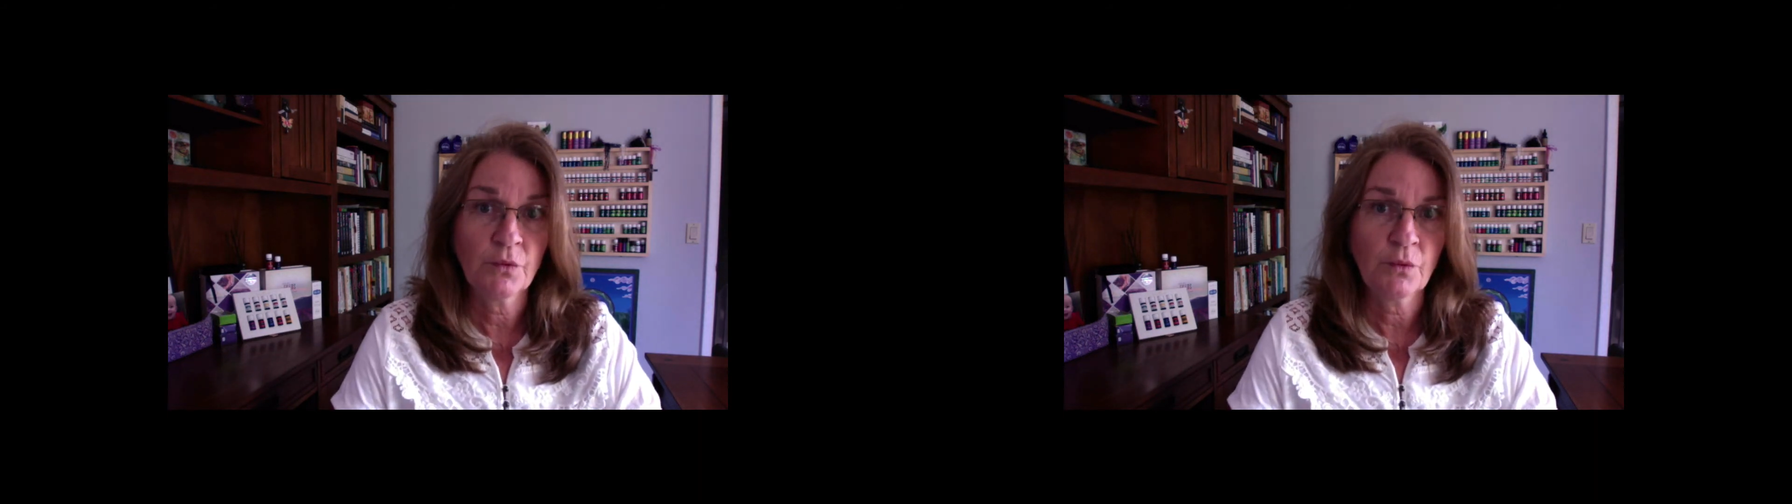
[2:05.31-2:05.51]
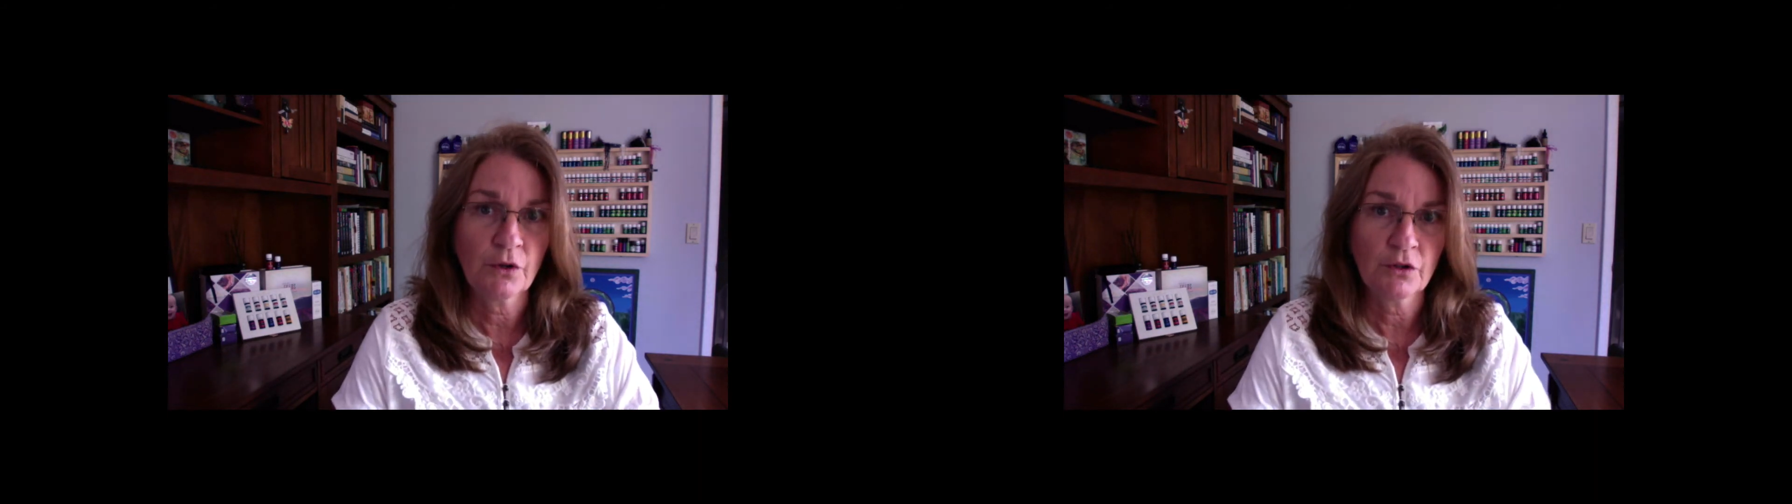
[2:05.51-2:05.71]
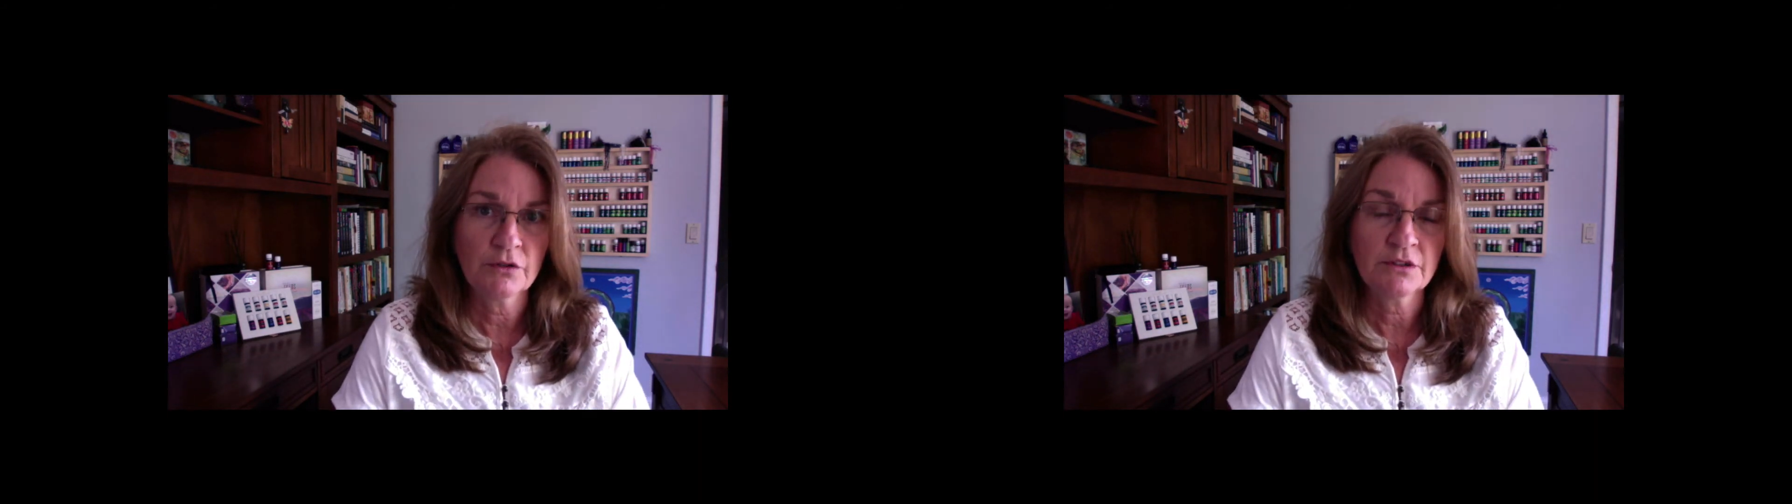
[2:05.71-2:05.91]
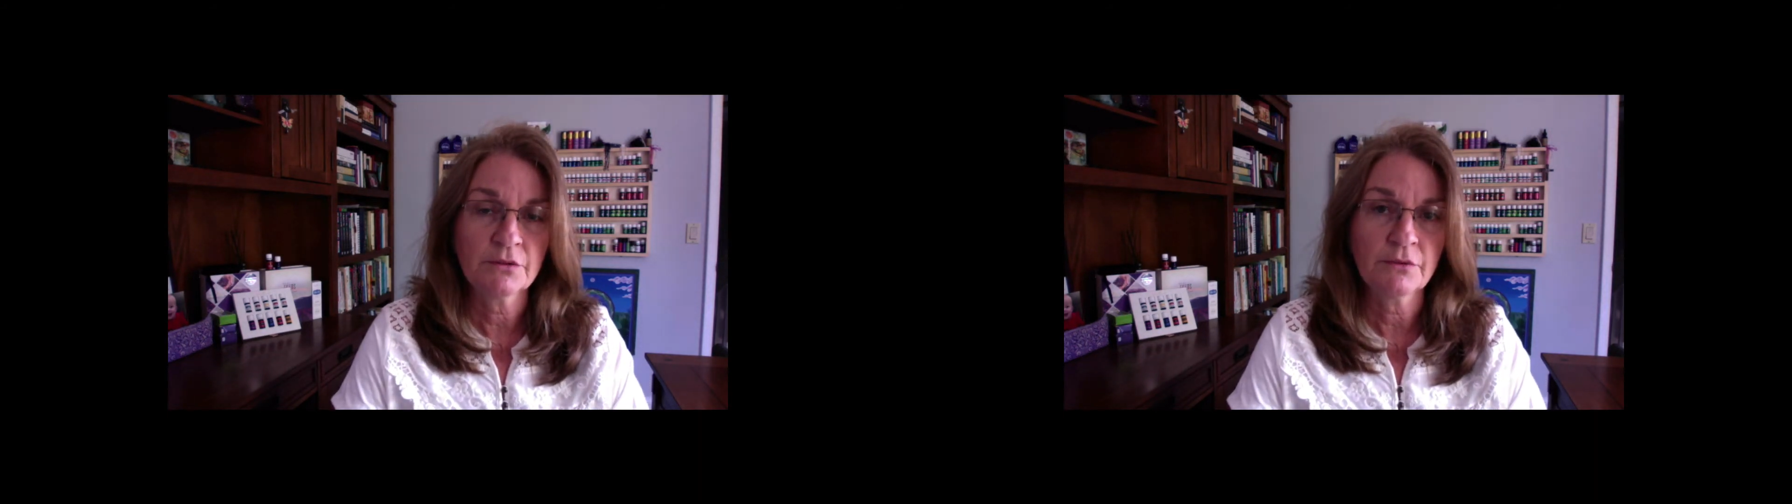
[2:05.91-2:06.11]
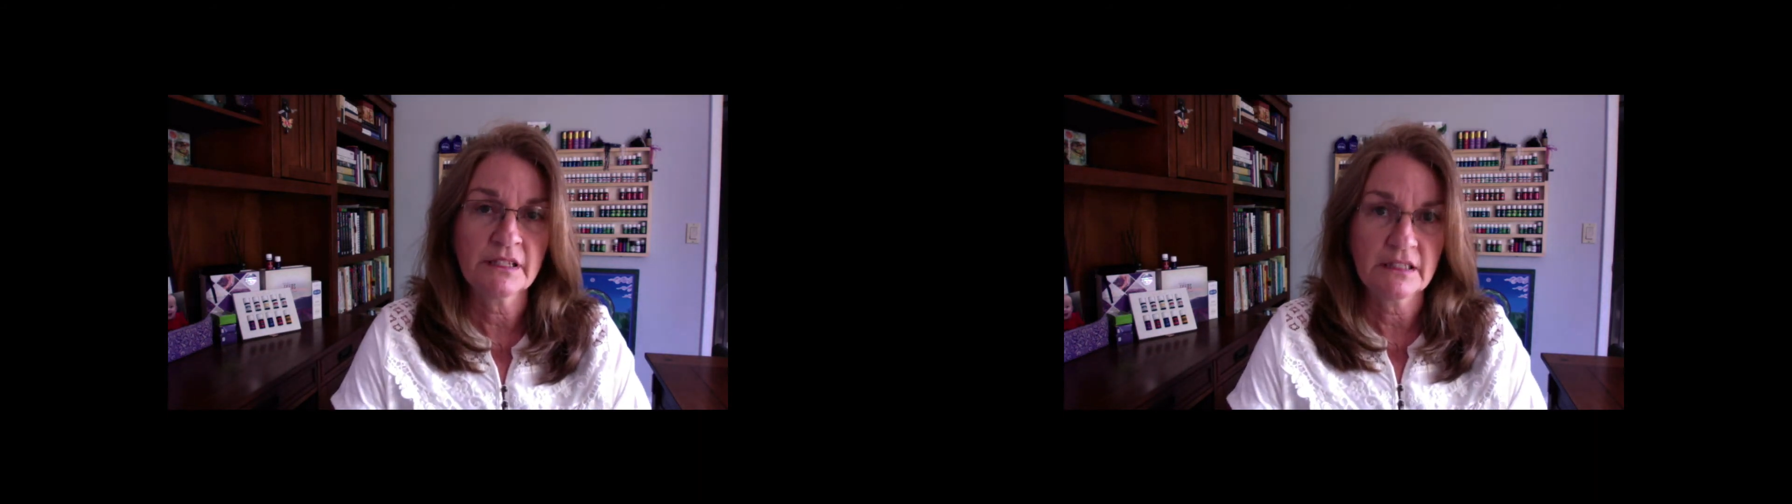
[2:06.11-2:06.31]
world
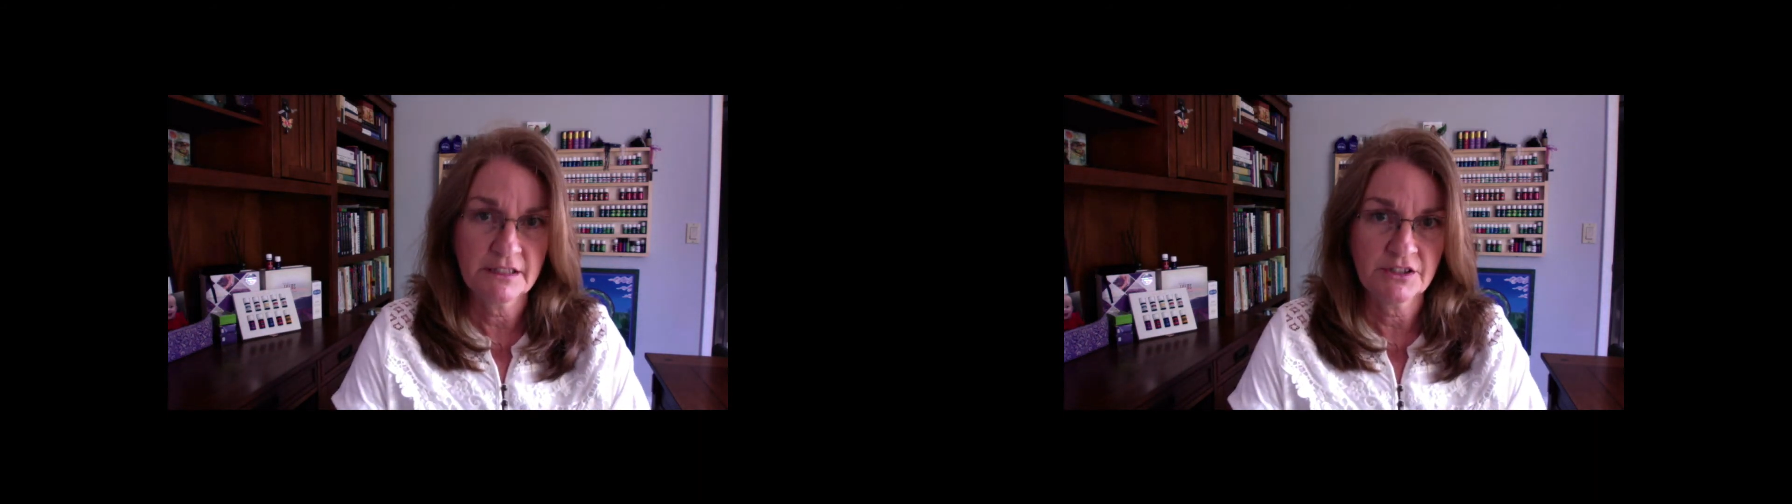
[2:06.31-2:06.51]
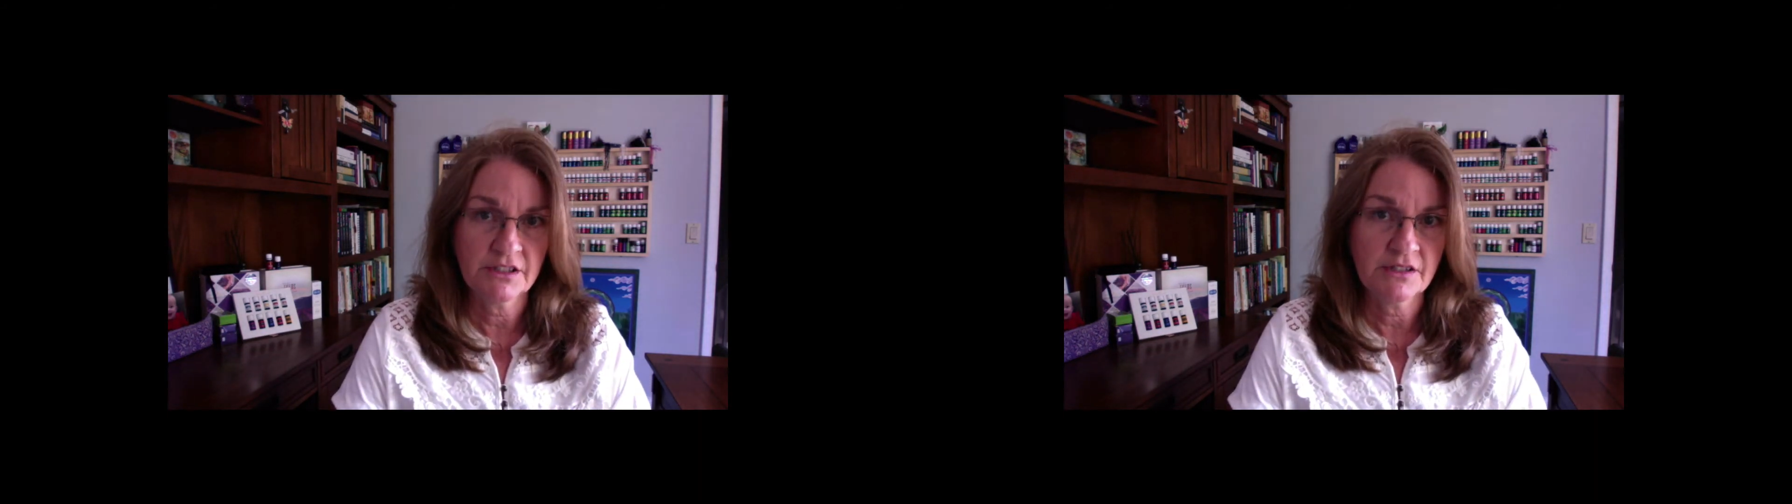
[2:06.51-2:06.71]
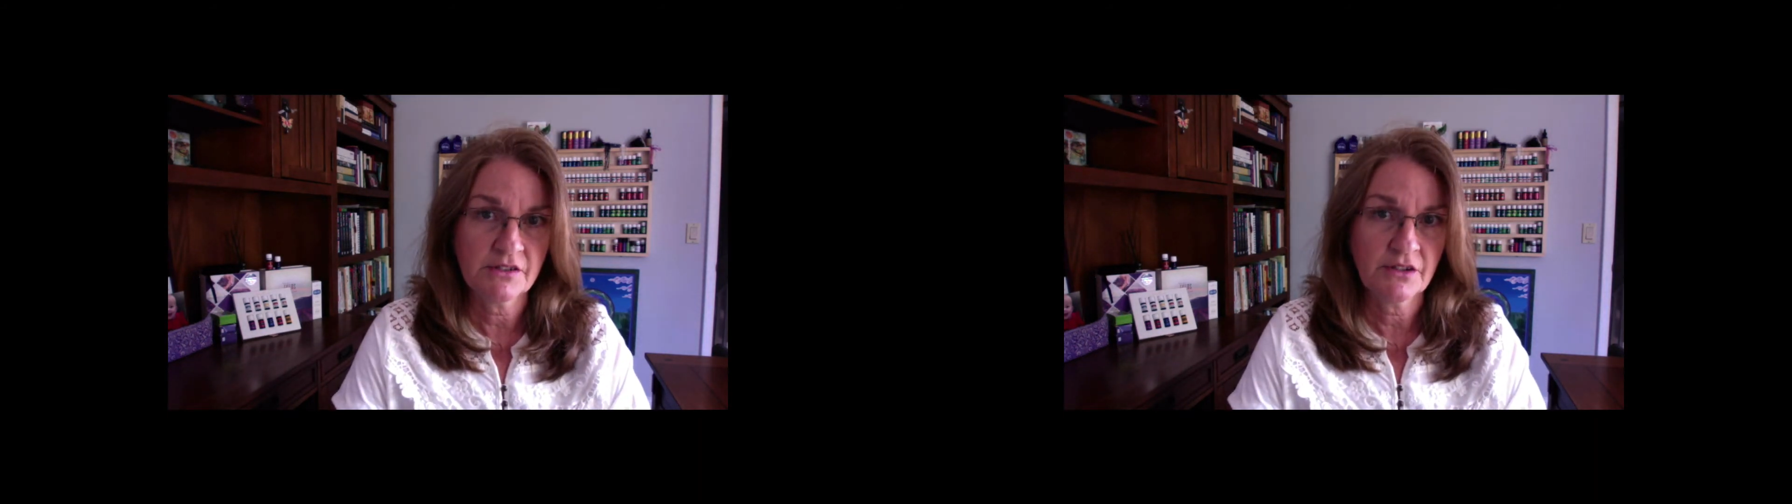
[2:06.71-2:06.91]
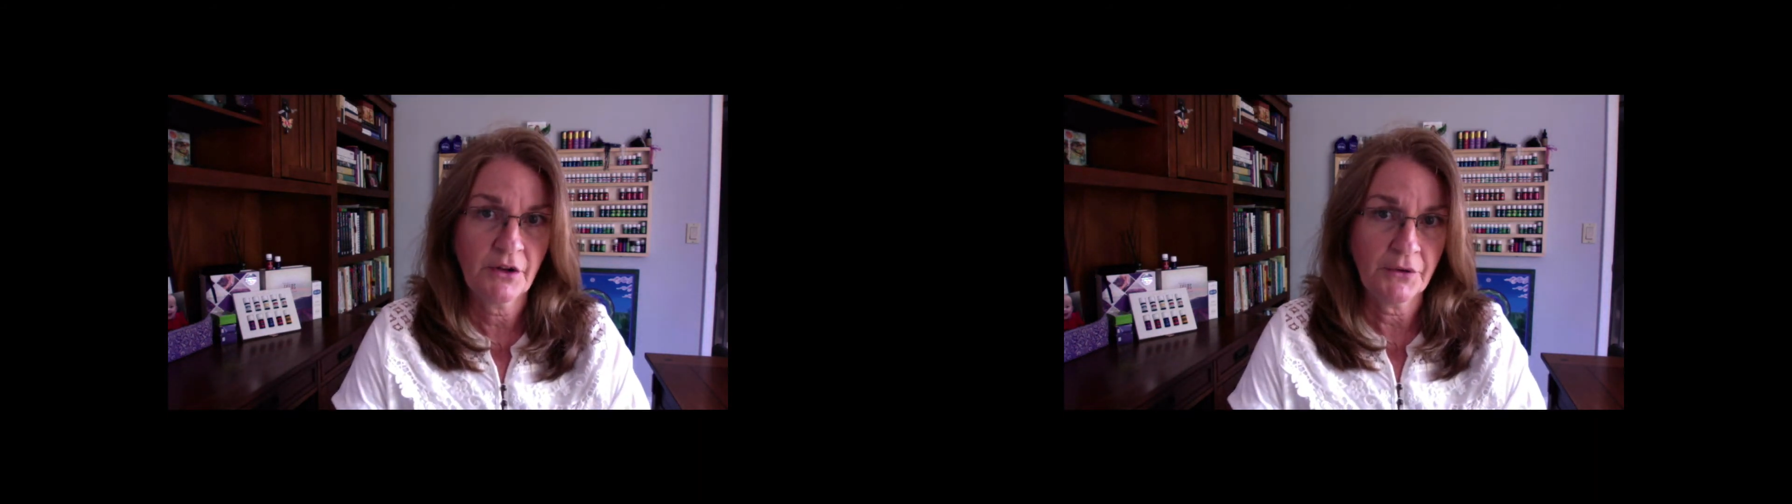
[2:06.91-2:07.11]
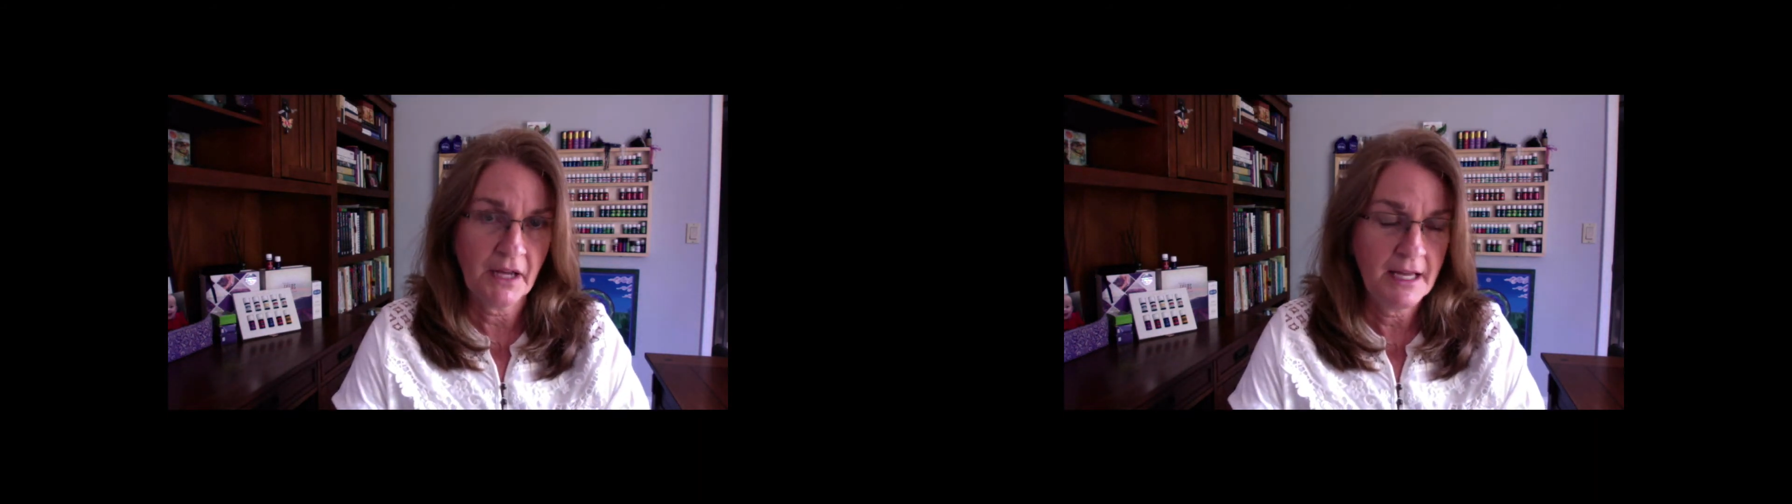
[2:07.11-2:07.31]
religions,
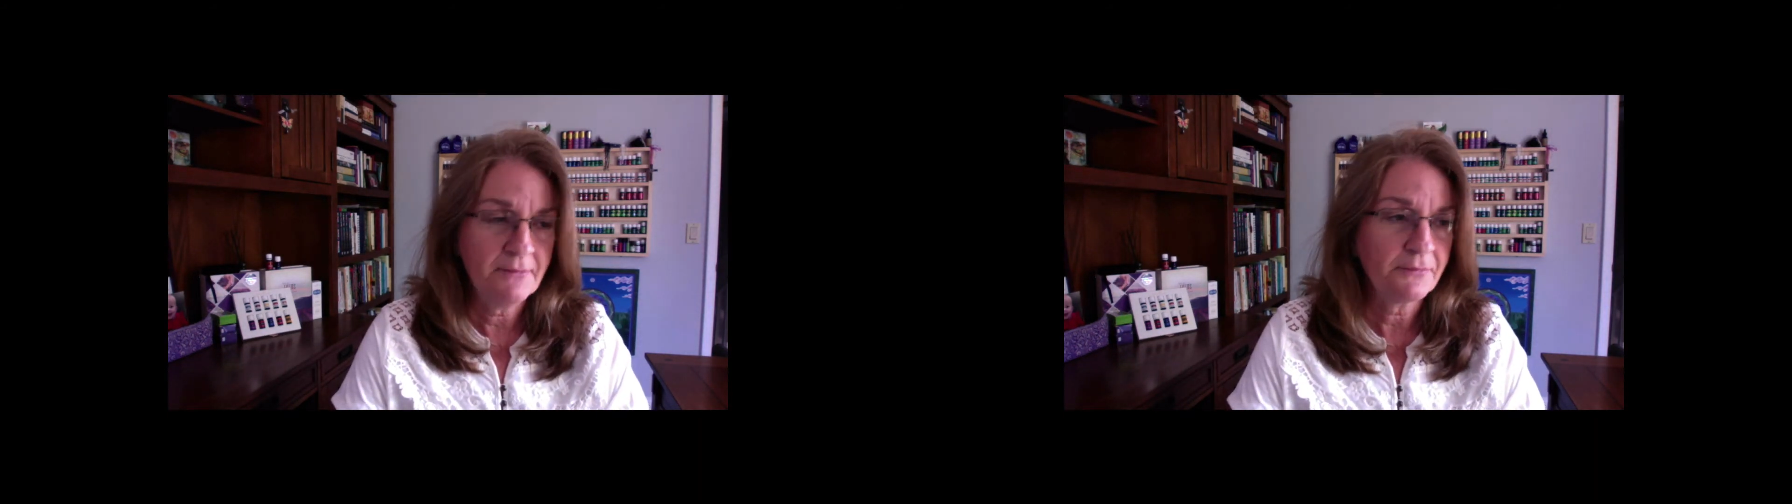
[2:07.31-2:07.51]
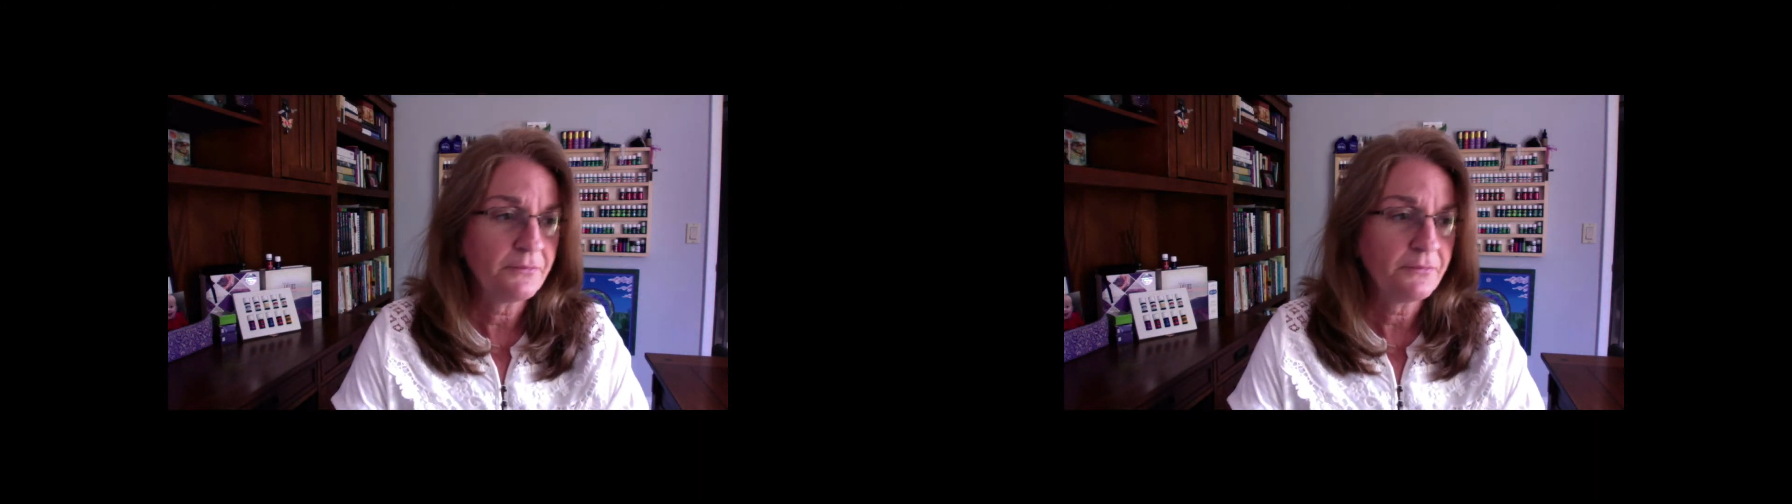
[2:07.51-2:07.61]
okay?